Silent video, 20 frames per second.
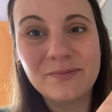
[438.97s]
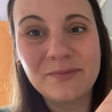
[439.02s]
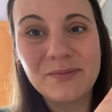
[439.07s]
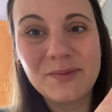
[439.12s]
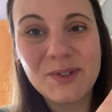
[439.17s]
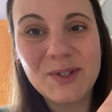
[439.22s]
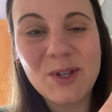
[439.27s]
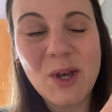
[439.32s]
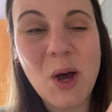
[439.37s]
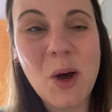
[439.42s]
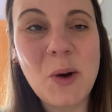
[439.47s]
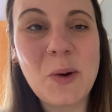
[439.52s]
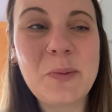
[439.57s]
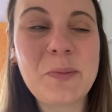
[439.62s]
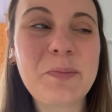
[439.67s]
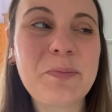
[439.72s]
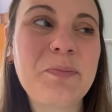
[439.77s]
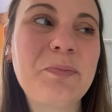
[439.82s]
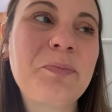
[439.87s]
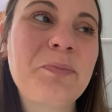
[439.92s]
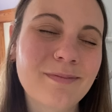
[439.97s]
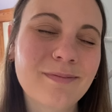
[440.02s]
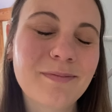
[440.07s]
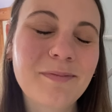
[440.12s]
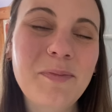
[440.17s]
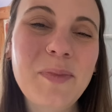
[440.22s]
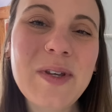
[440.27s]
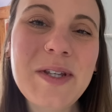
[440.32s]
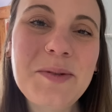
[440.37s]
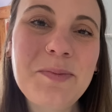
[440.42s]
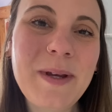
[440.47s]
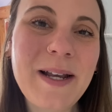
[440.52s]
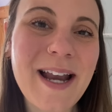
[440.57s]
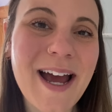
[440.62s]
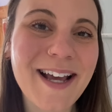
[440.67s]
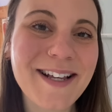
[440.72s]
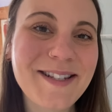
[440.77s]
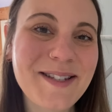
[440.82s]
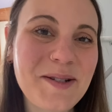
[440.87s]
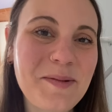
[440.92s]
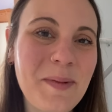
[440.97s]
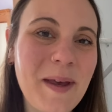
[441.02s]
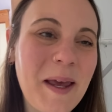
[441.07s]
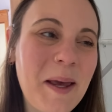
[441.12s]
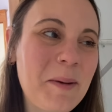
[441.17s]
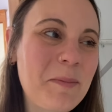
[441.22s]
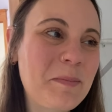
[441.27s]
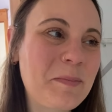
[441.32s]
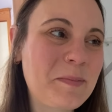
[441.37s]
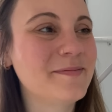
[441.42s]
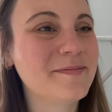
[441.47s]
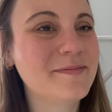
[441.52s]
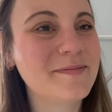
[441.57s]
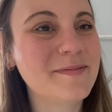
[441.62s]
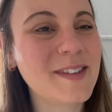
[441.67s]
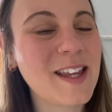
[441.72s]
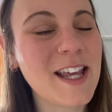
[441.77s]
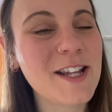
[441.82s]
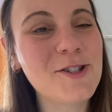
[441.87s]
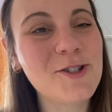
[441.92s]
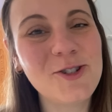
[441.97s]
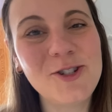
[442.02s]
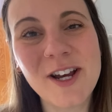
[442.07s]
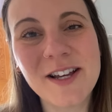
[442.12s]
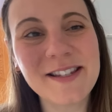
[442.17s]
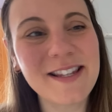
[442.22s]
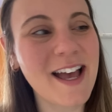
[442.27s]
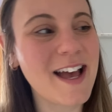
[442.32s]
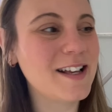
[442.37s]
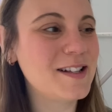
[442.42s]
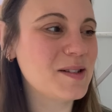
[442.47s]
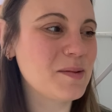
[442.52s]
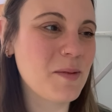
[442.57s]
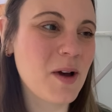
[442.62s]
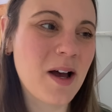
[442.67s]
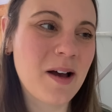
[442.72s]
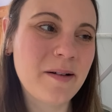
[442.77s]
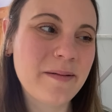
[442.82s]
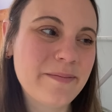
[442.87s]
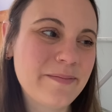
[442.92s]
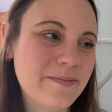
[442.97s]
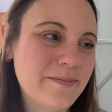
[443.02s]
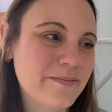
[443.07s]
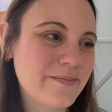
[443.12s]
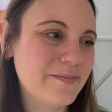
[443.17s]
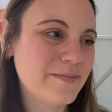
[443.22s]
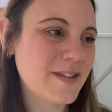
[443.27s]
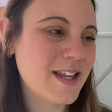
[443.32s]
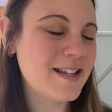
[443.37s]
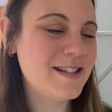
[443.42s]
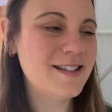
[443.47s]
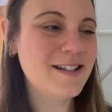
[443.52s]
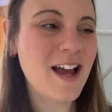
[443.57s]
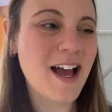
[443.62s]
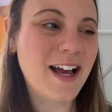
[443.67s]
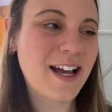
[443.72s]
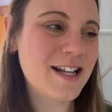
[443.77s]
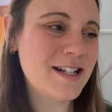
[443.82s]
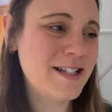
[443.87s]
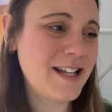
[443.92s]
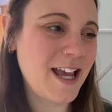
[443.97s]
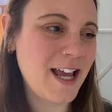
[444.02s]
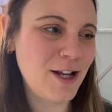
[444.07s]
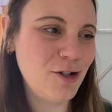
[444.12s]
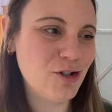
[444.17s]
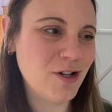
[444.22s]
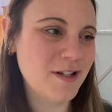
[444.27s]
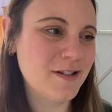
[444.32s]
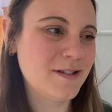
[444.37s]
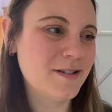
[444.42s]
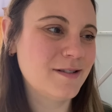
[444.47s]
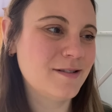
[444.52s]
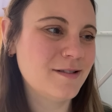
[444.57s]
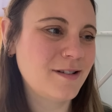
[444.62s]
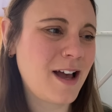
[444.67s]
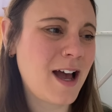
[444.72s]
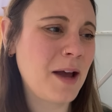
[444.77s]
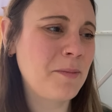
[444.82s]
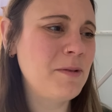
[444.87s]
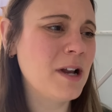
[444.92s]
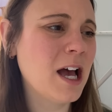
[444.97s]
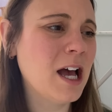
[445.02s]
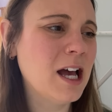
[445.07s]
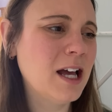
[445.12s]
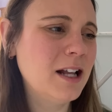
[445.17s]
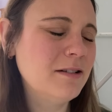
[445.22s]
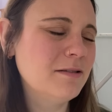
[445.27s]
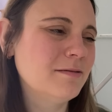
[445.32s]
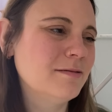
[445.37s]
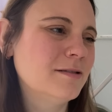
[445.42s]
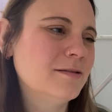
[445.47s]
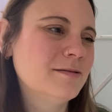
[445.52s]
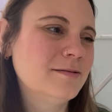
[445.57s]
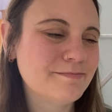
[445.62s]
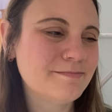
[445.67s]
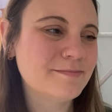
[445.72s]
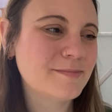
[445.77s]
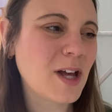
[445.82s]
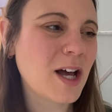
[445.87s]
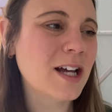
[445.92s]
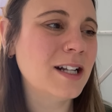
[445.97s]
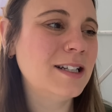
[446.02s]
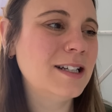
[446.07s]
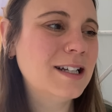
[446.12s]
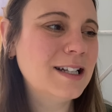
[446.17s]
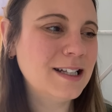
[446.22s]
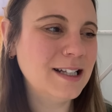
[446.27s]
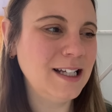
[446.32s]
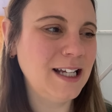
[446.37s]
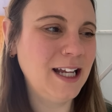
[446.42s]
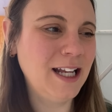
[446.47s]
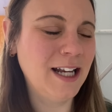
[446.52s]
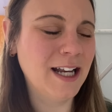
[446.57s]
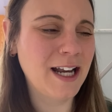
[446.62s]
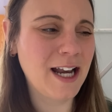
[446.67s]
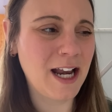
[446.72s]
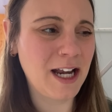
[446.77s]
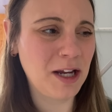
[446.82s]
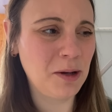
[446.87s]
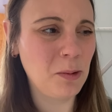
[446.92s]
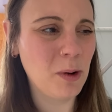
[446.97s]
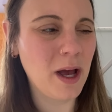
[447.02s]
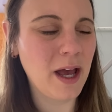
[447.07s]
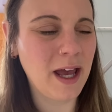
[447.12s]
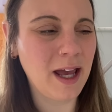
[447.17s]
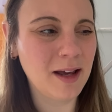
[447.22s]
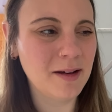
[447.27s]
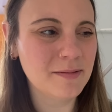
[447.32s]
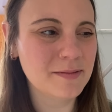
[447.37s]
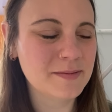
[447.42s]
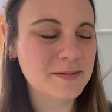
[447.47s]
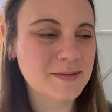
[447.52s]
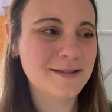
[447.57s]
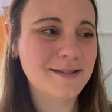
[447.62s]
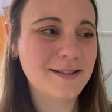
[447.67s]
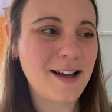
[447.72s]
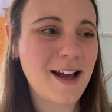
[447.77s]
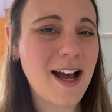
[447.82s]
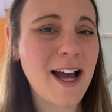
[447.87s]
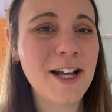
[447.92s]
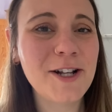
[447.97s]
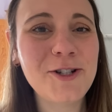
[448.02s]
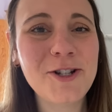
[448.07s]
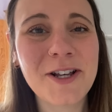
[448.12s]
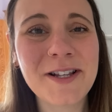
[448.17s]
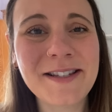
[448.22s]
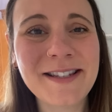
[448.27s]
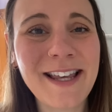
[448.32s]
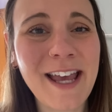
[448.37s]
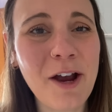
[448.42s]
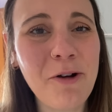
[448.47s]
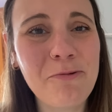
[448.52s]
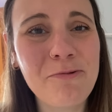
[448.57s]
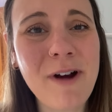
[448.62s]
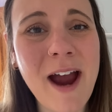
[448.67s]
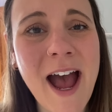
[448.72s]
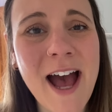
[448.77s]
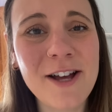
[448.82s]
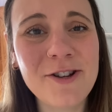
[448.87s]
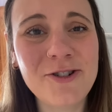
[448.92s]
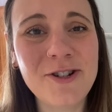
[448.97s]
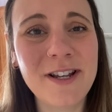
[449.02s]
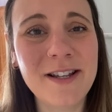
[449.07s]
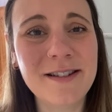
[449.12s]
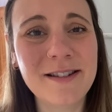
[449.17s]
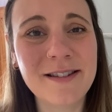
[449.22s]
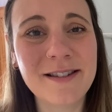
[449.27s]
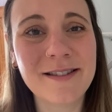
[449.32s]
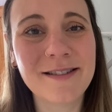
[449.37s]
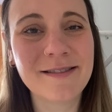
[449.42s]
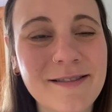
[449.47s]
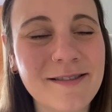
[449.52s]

So please be nice to me. It's just eczema. It's not contagious. I'm not unclean in any way. I just get rashes.